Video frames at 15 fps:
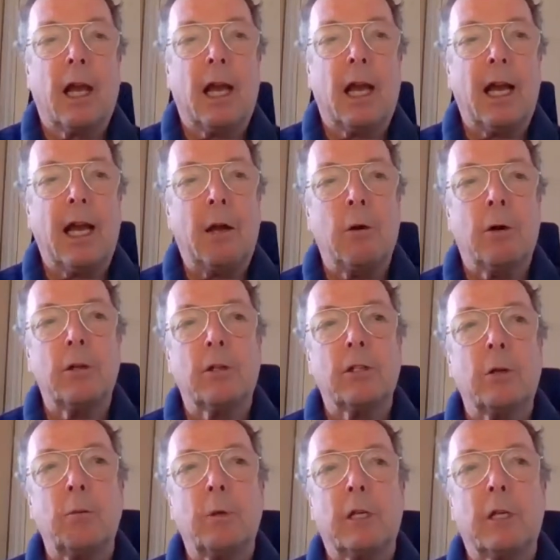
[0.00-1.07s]
how on
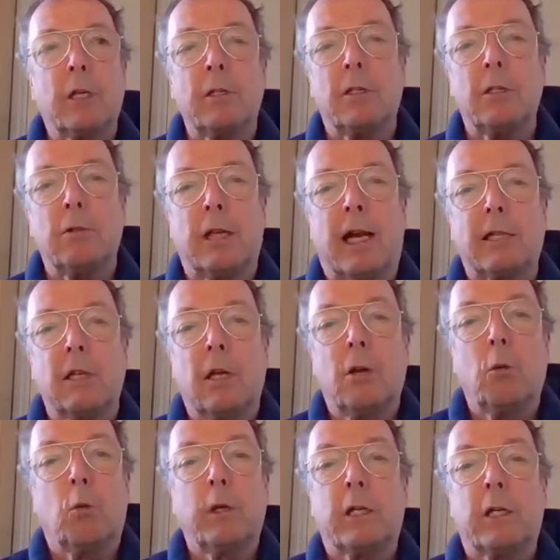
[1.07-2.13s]
earth are we going to do that?
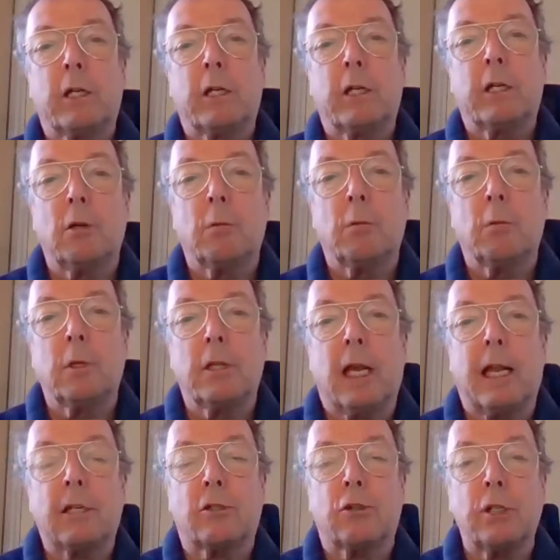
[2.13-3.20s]
We can't do it with
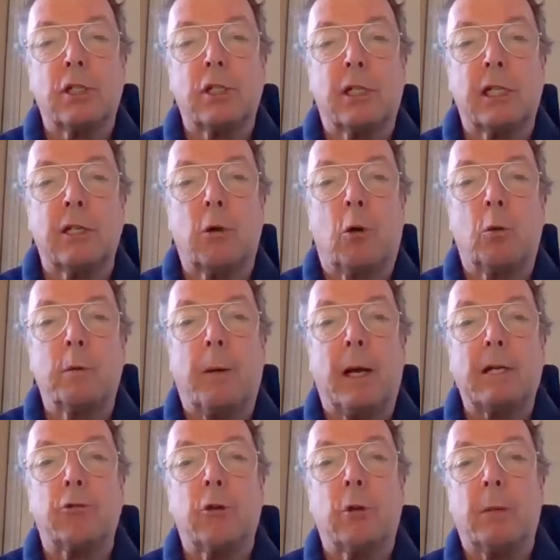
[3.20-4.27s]
electricity or with
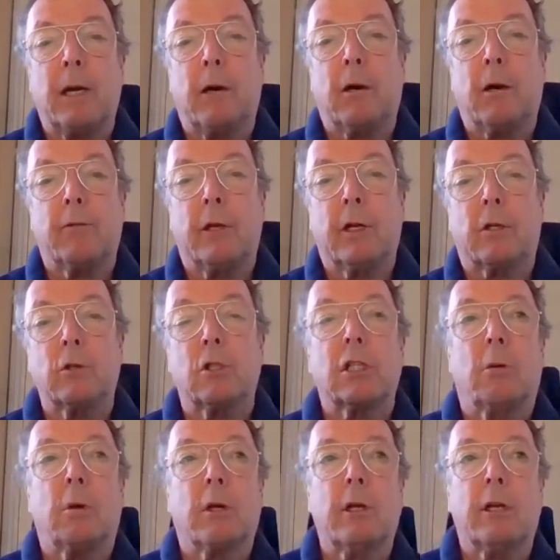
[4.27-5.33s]
battery-powered vehicles,
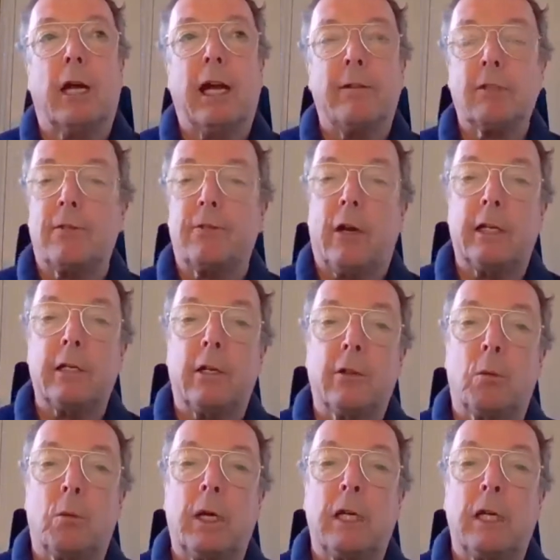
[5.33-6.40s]
so we're going to have to find
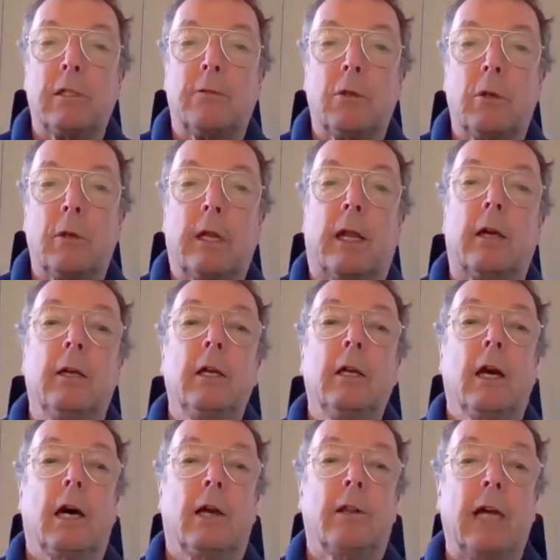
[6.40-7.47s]
other ways of doing it.
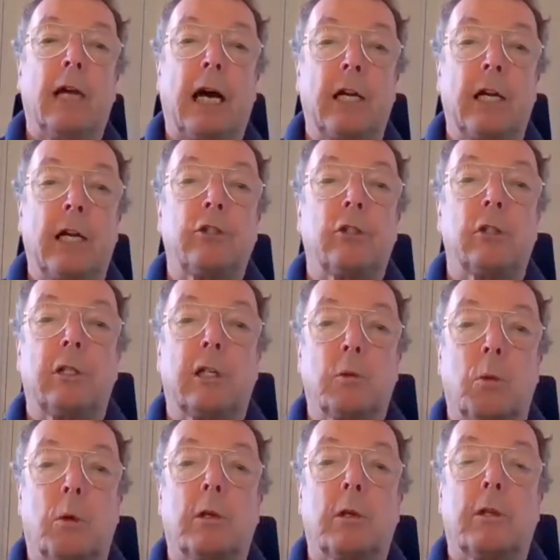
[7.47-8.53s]
And hydrogen
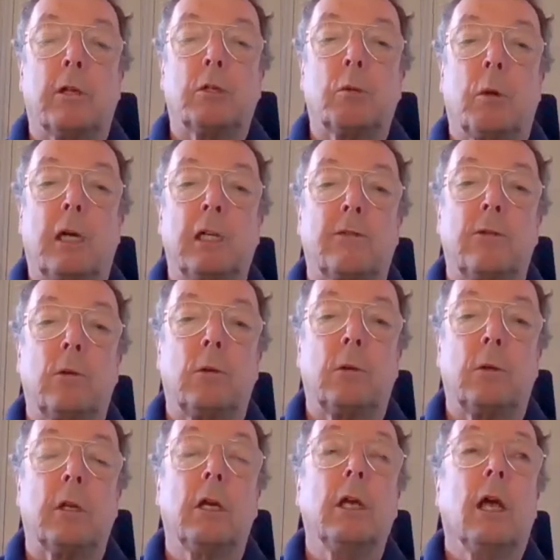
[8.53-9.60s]
is one of those ways forward.